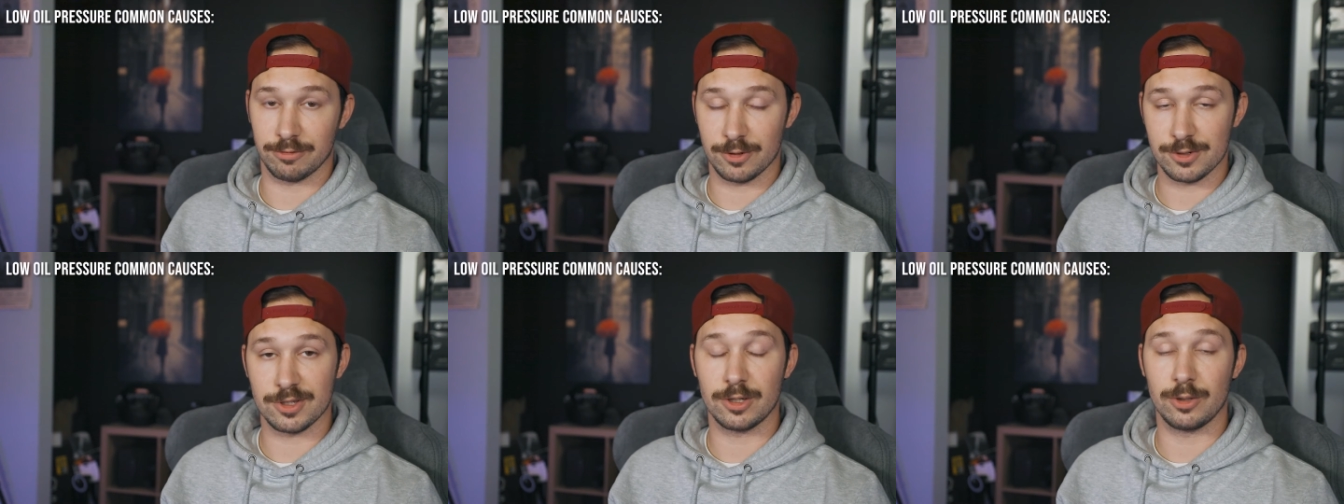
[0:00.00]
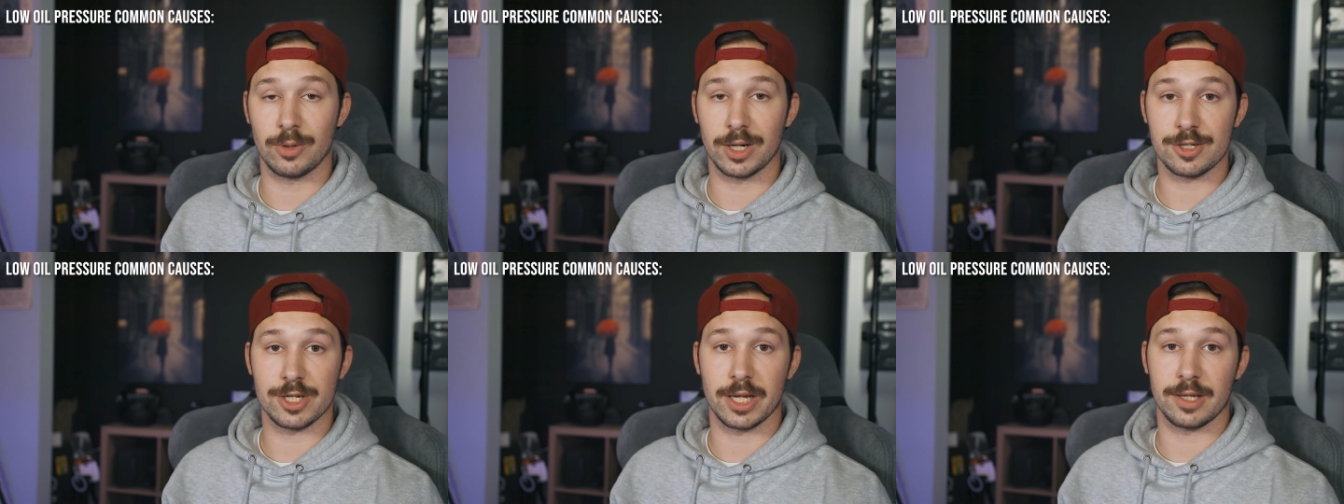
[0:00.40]
First thing you
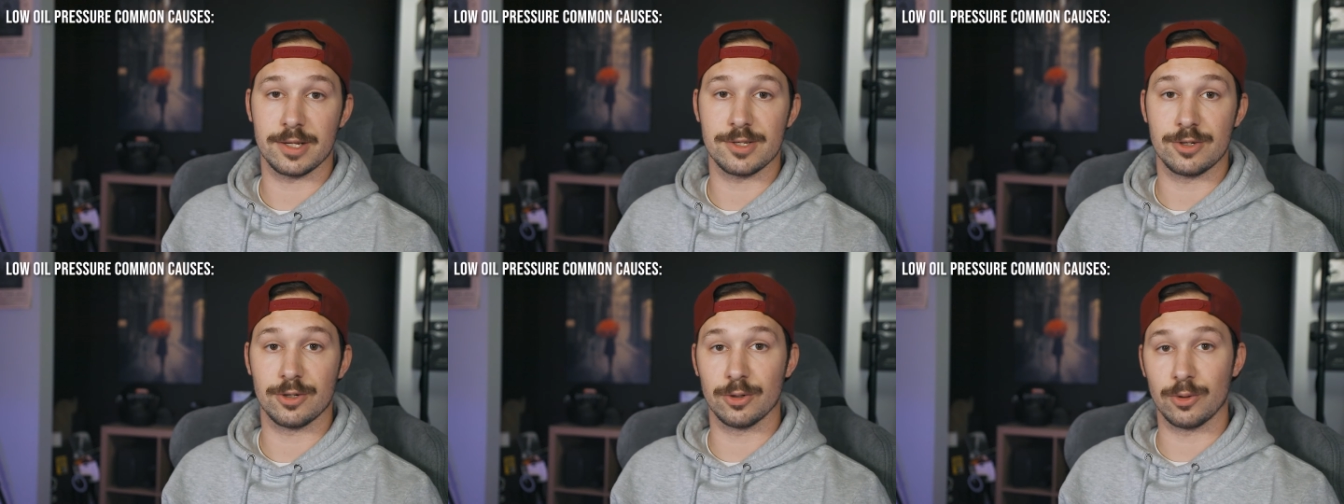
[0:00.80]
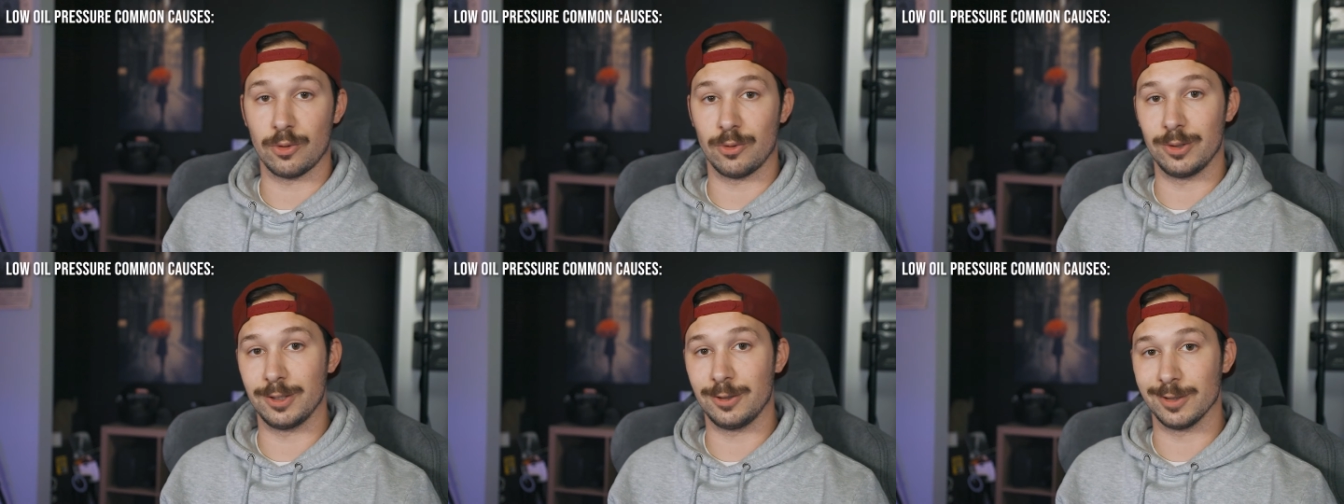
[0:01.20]
want to check is your
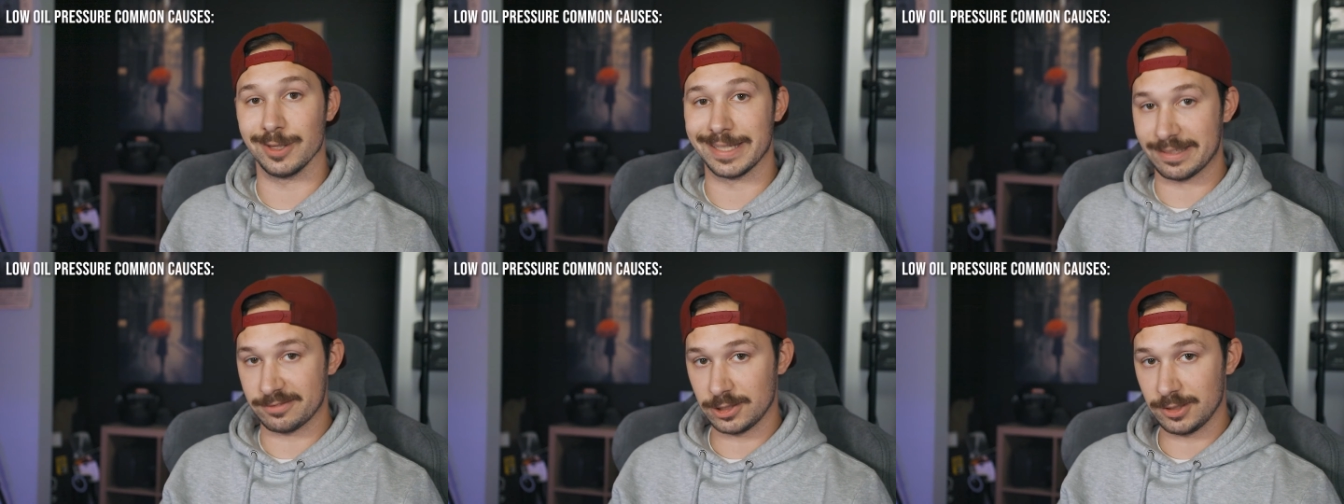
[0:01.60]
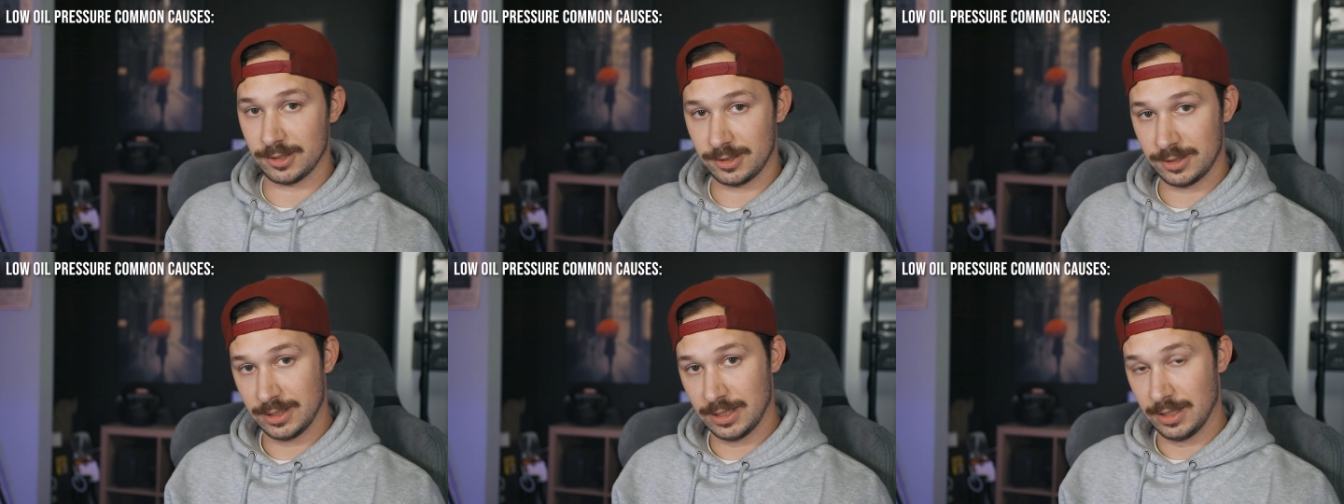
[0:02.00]
oil level,